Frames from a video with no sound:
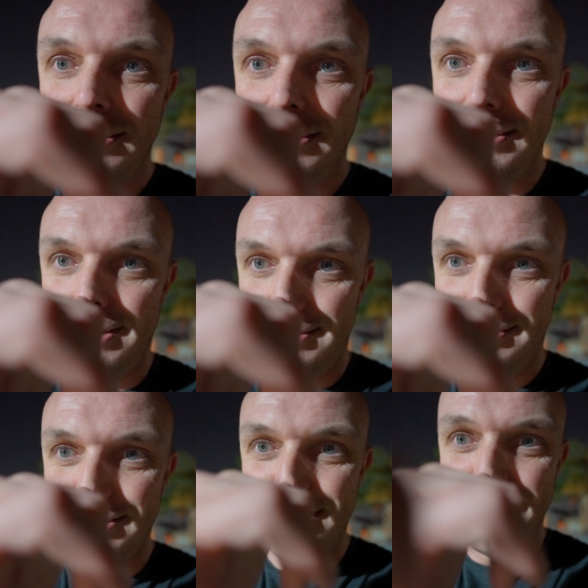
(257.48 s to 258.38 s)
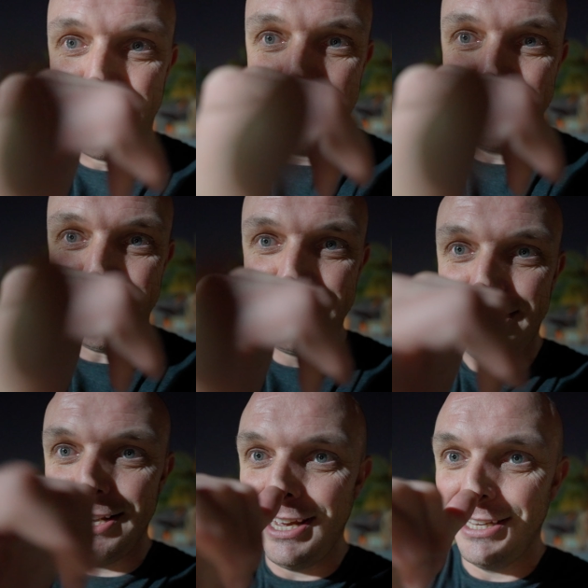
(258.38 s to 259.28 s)
yeah, I can touch
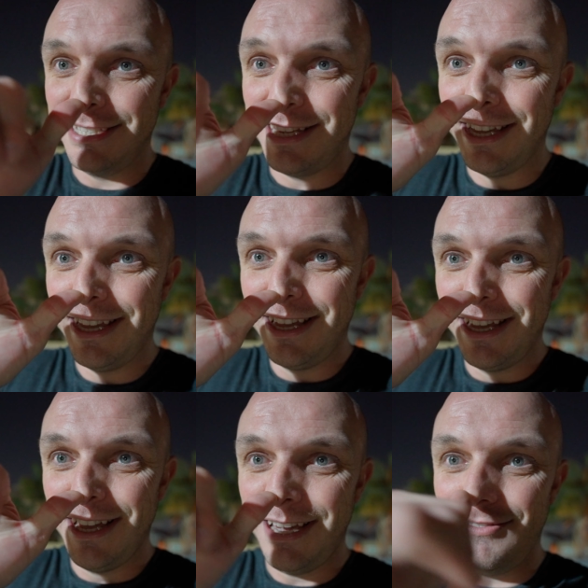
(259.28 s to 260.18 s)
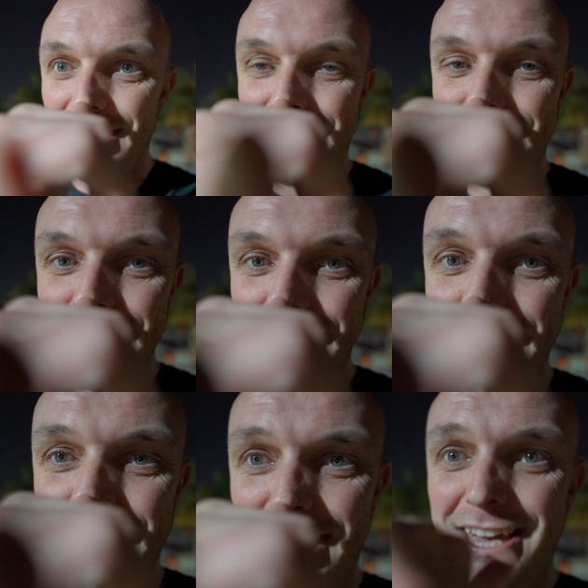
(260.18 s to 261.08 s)
the lens. I'm literally
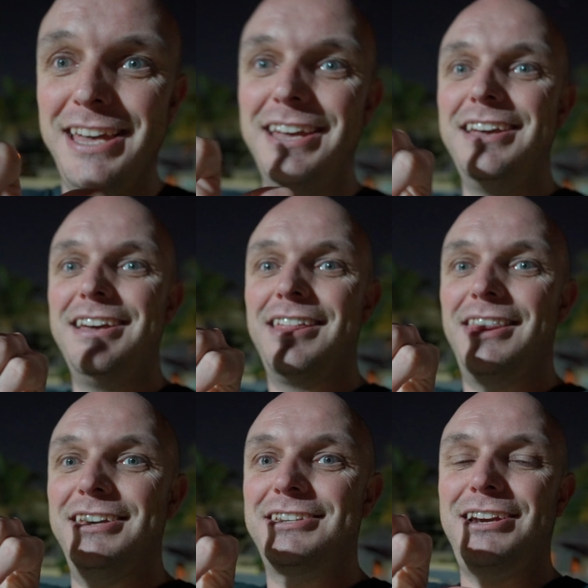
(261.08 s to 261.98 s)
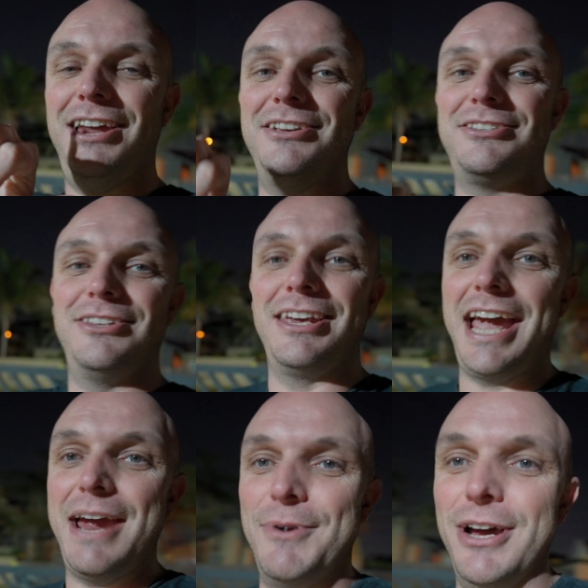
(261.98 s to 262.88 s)
this close to the
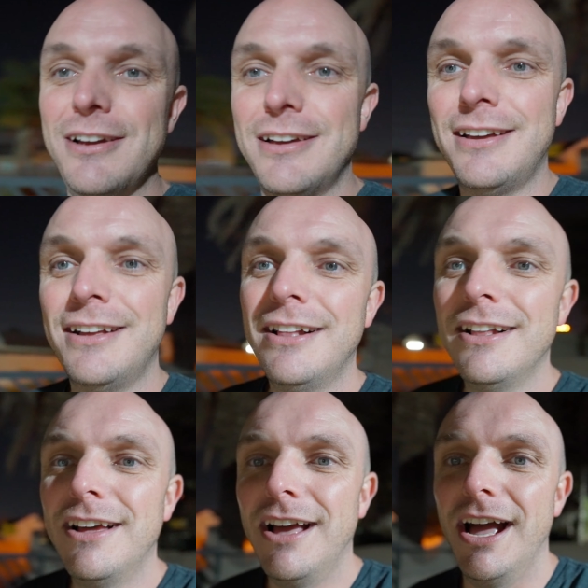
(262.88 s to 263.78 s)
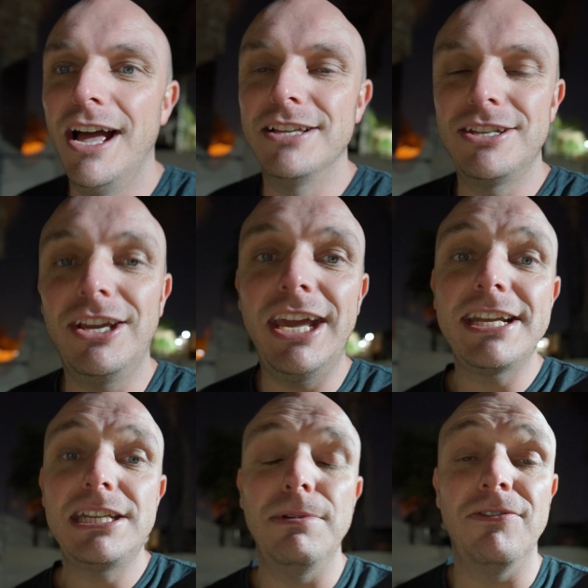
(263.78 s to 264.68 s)
camera. So you can
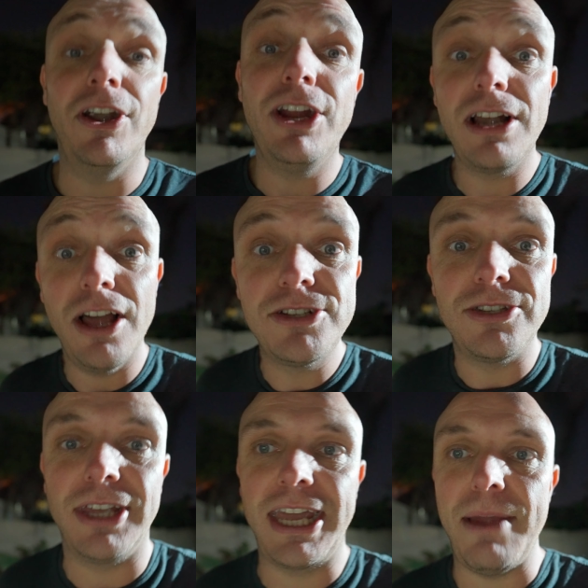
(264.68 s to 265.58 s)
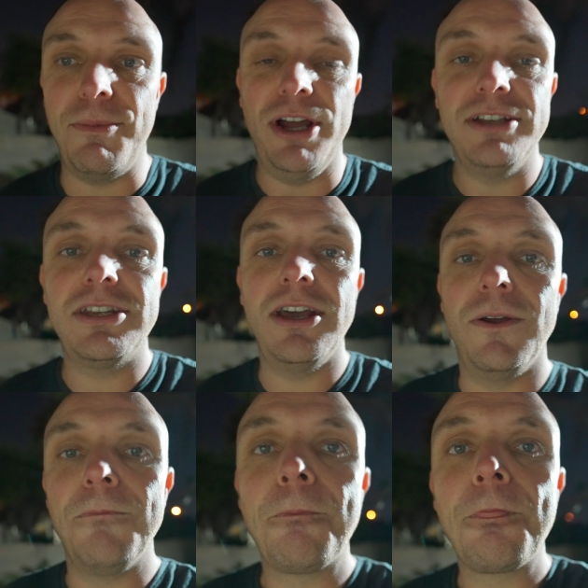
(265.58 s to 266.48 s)
actually be very close to the camera.
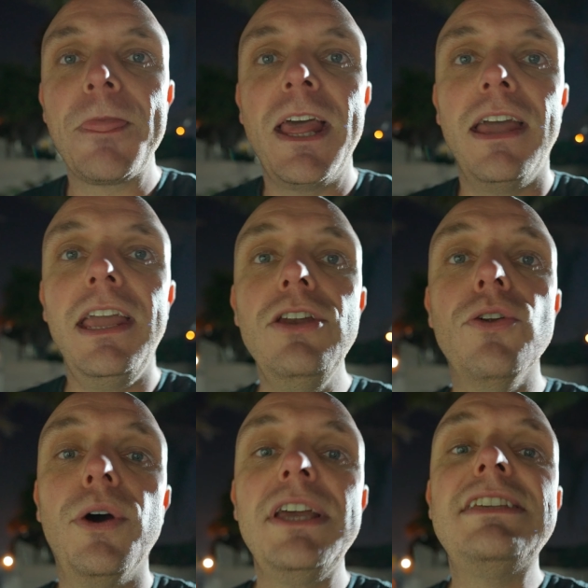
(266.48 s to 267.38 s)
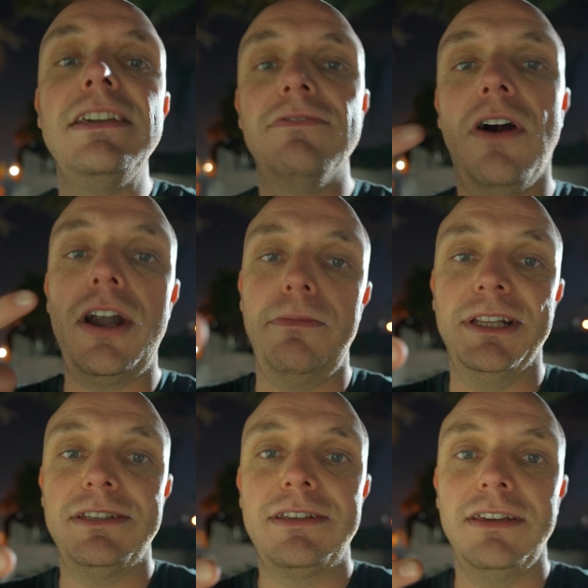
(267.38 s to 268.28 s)
So in noisy
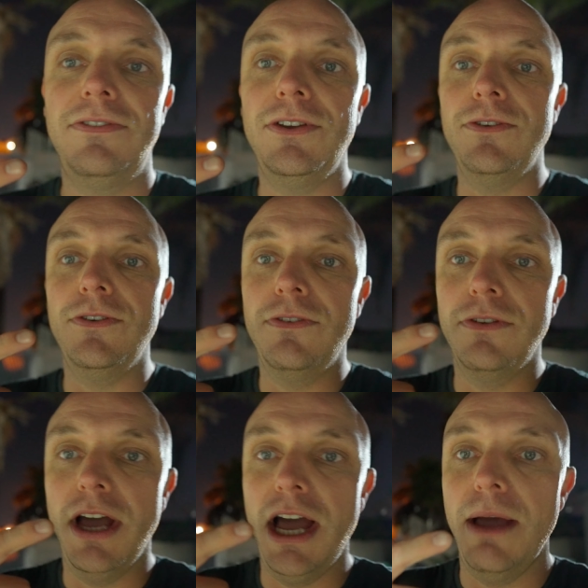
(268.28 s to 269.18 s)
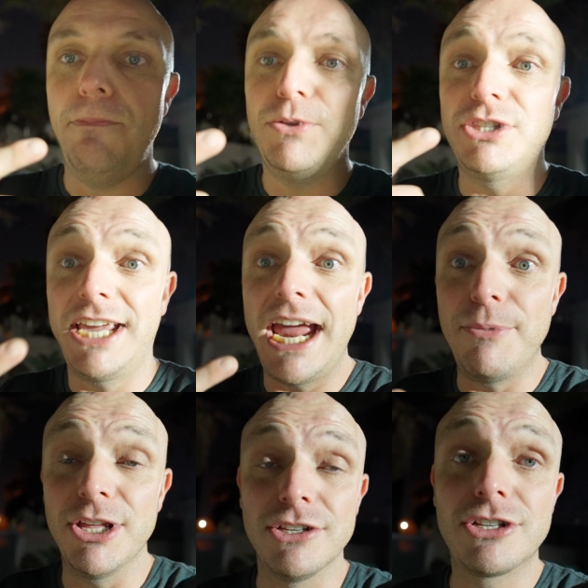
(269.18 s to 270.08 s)
environments, if you put the
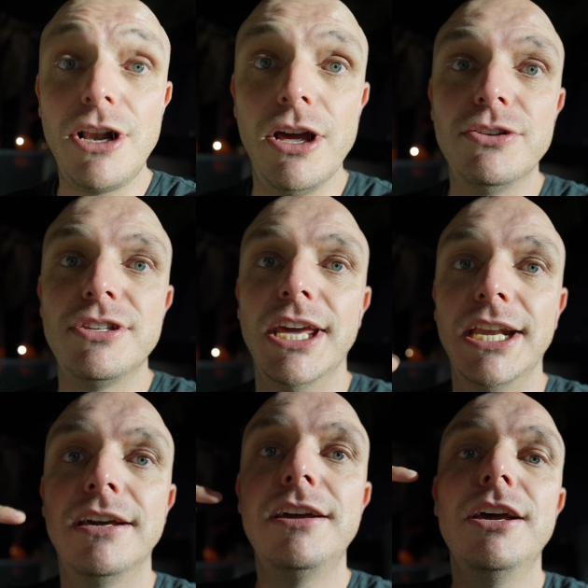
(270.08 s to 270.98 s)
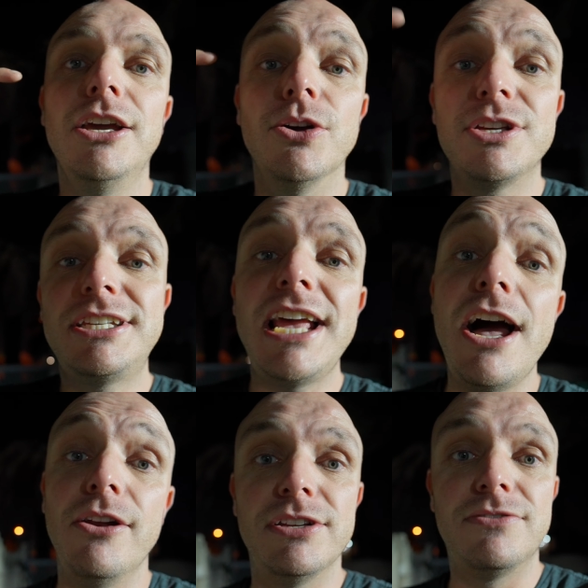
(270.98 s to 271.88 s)
camera this close, then your
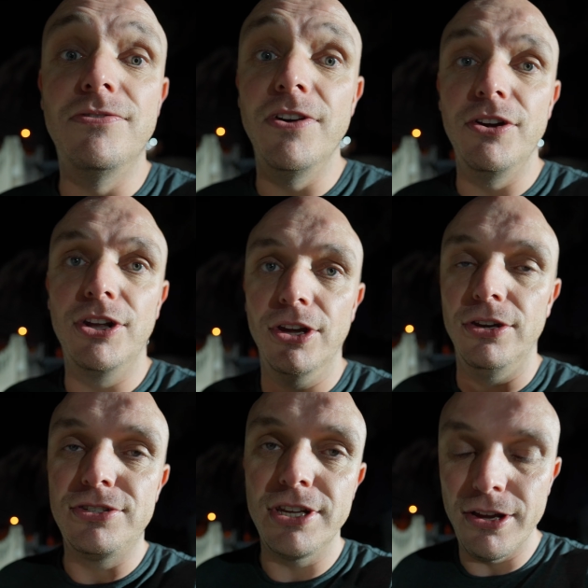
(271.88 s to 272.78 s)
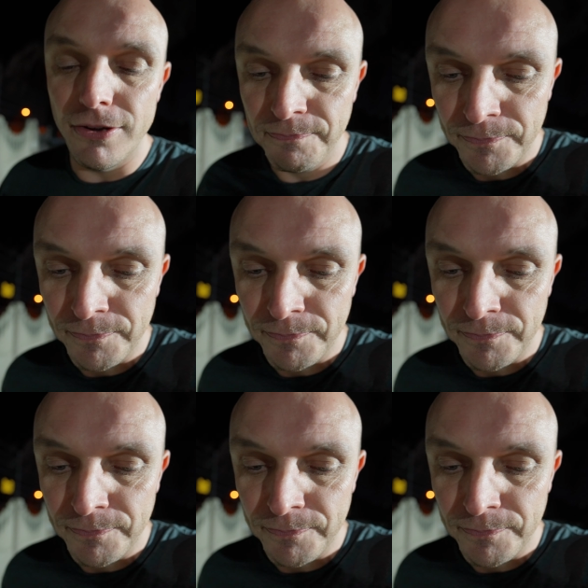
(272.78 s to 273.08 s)
sound is very good. So